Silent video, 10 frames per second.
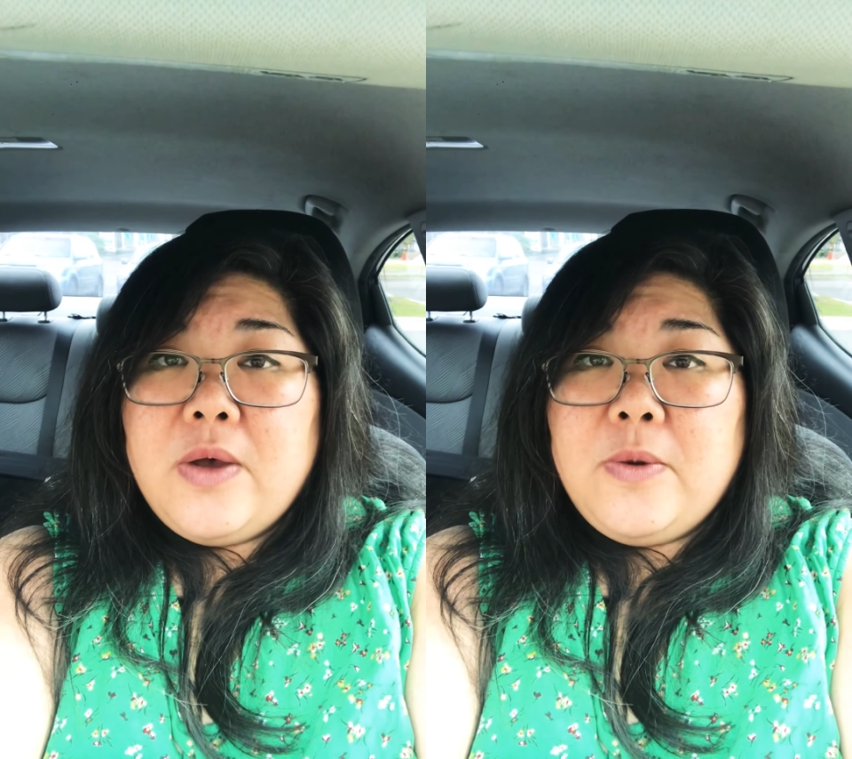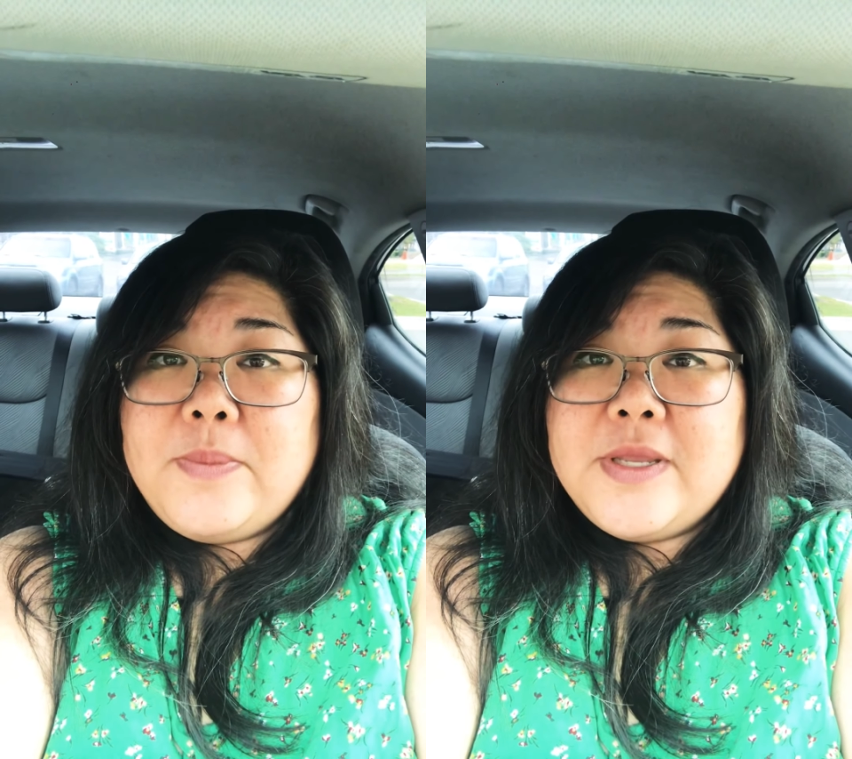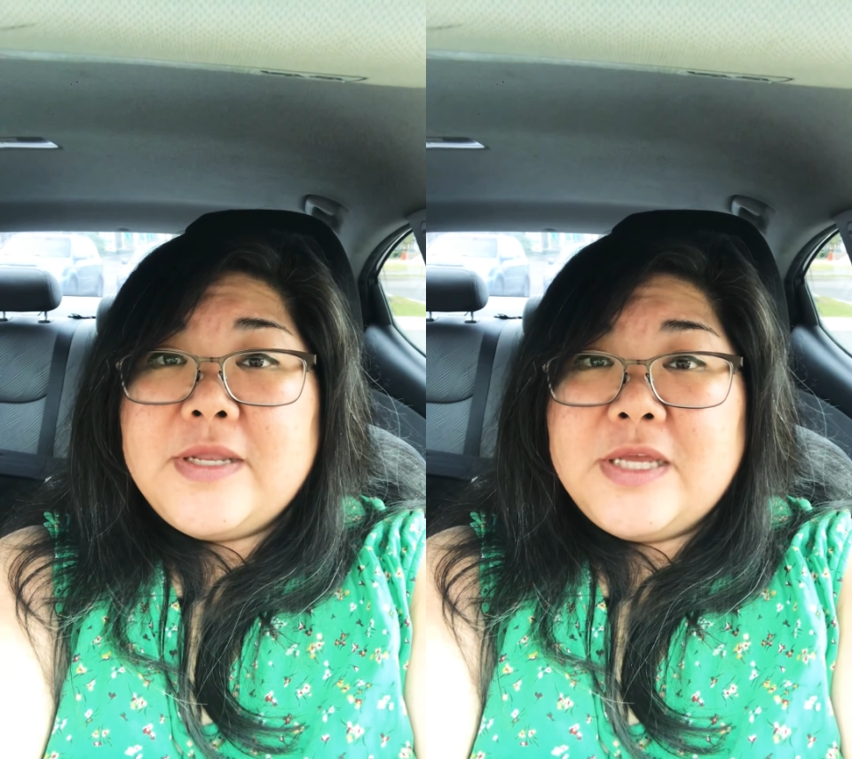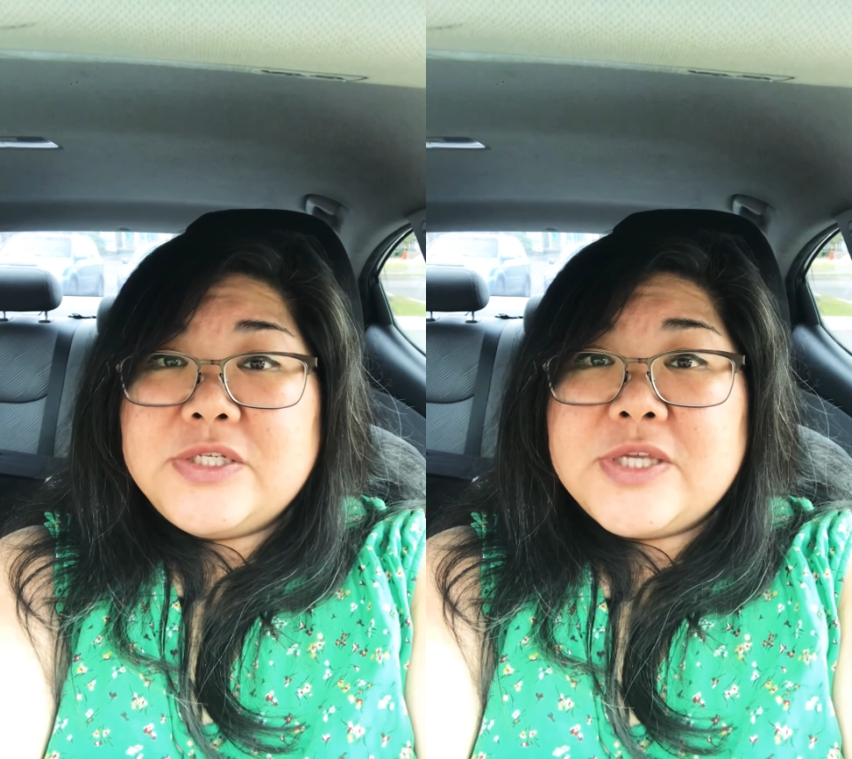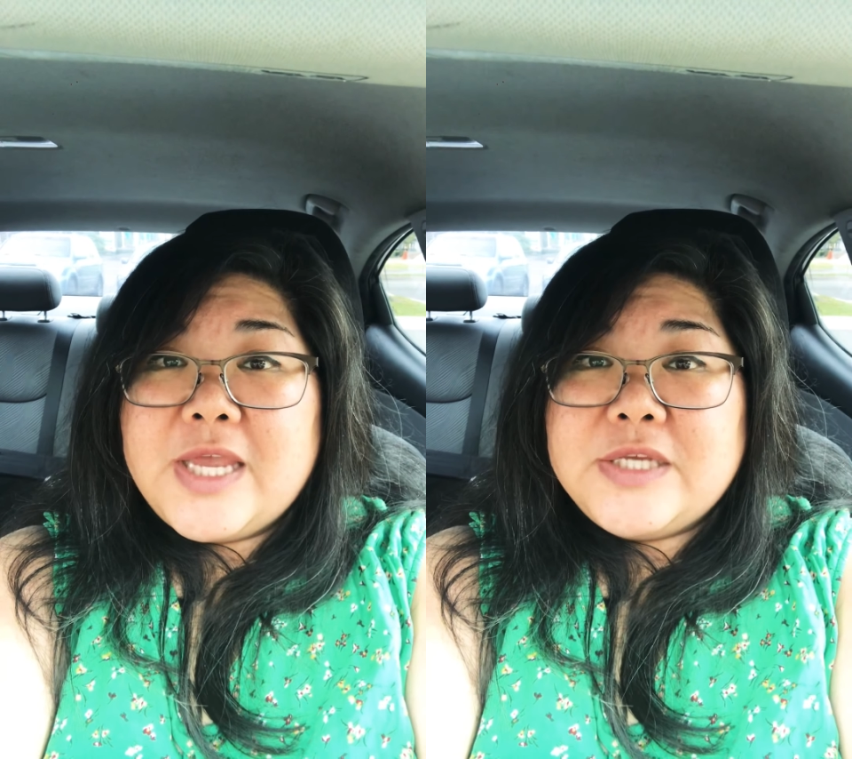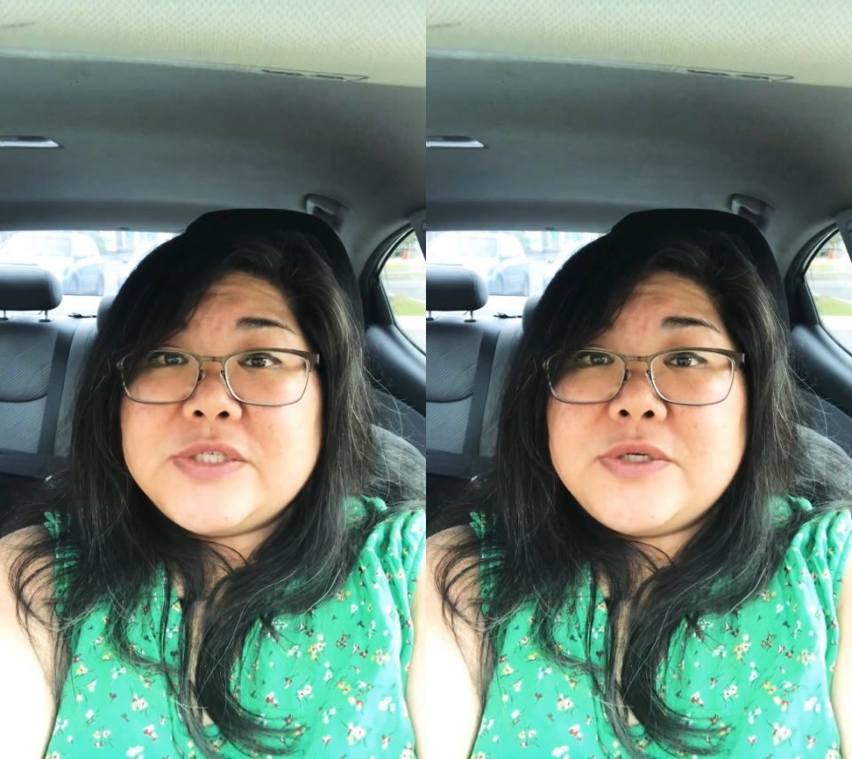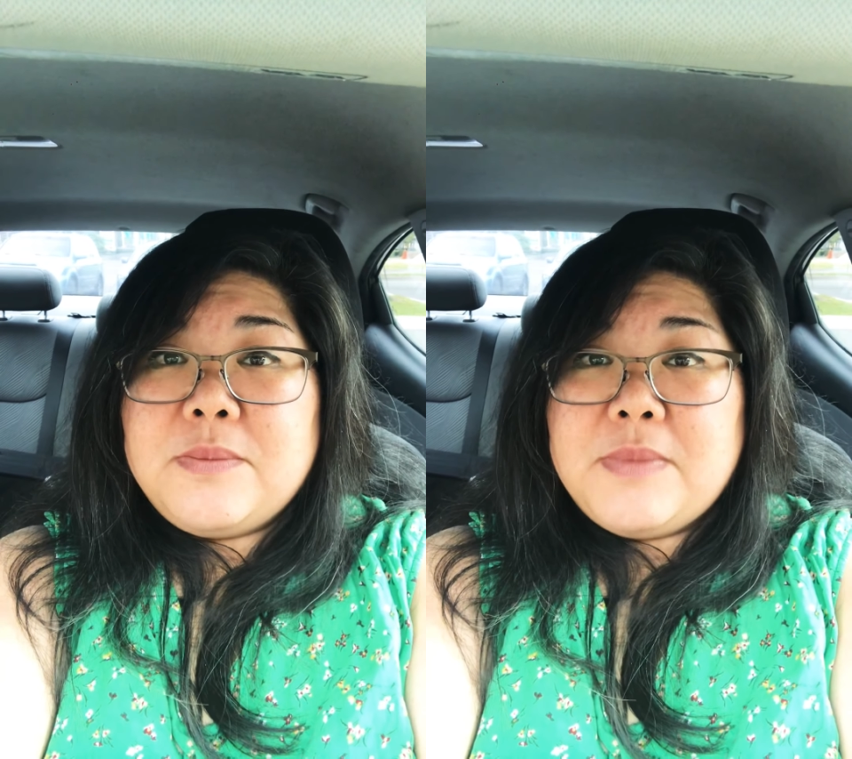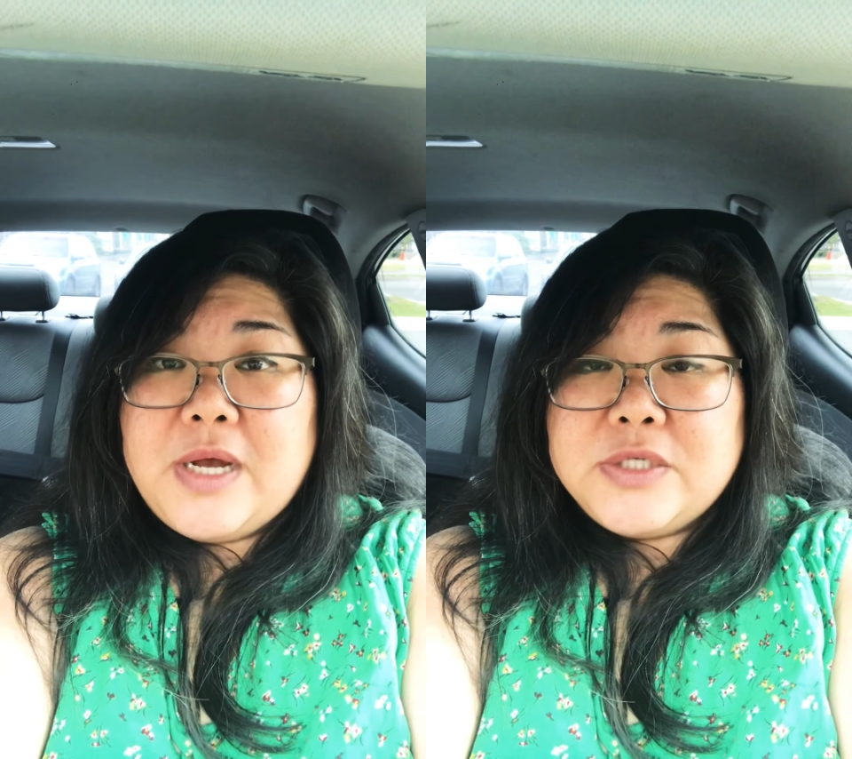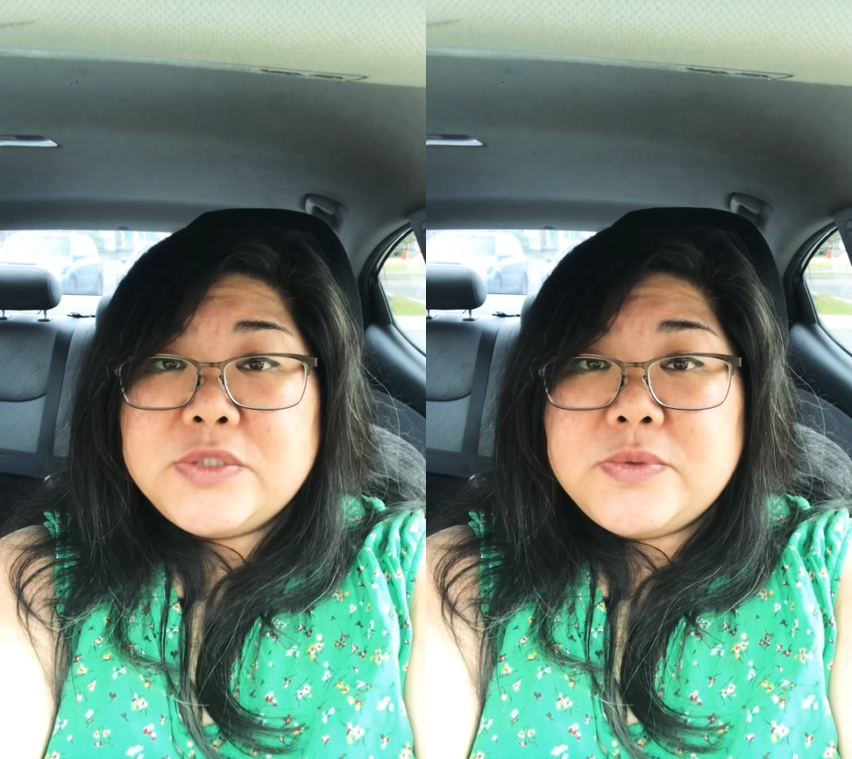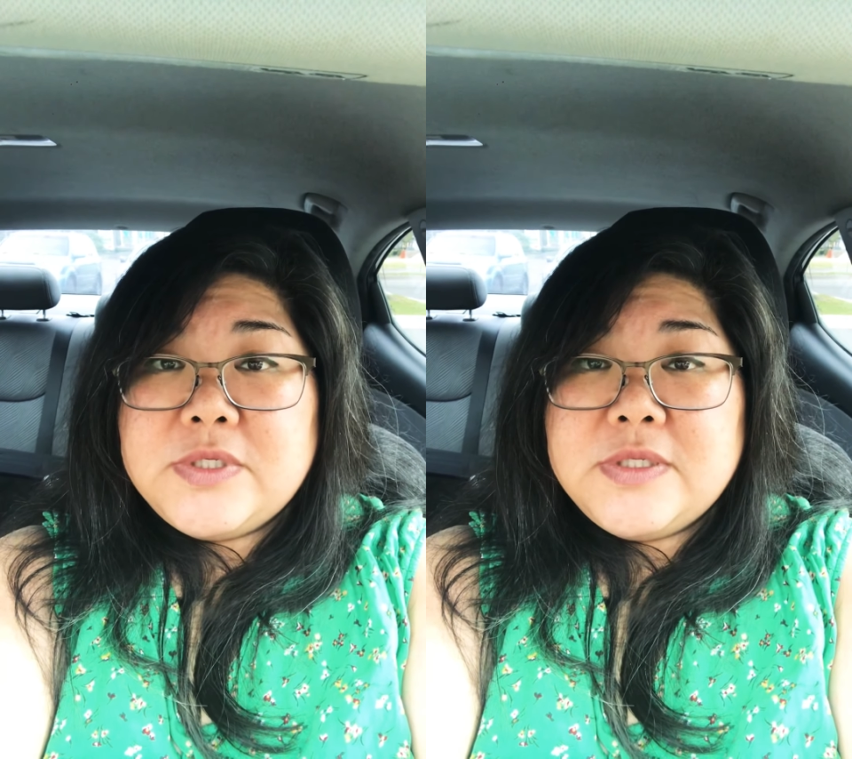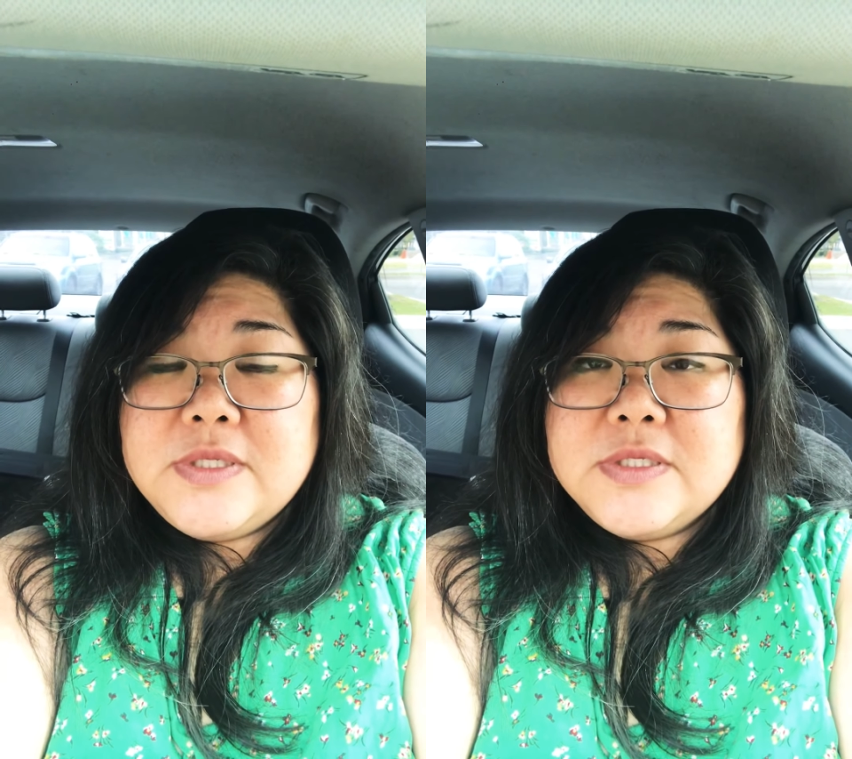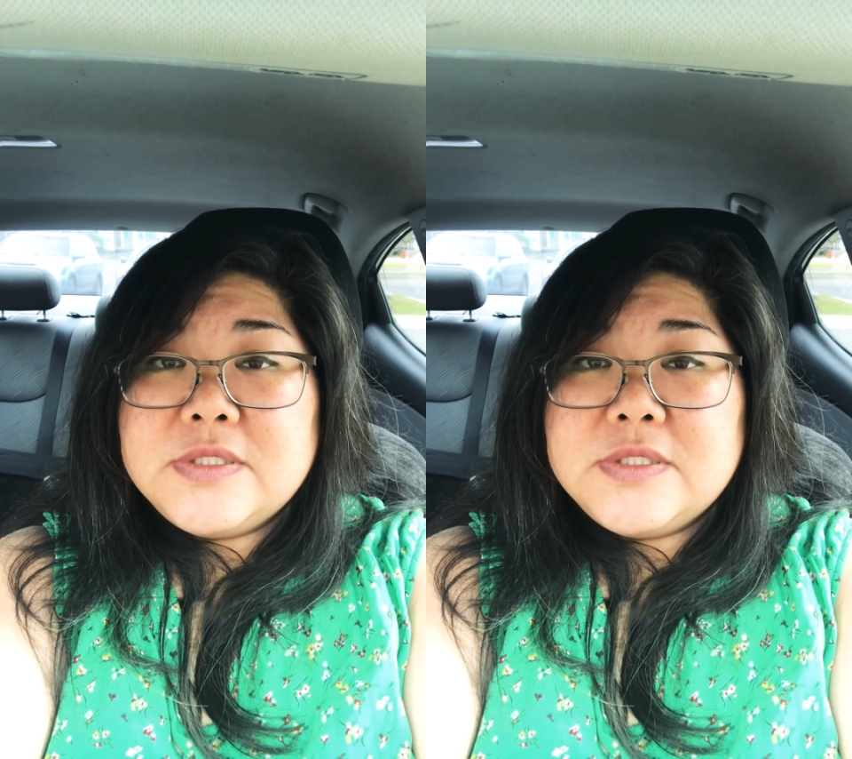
open educational module.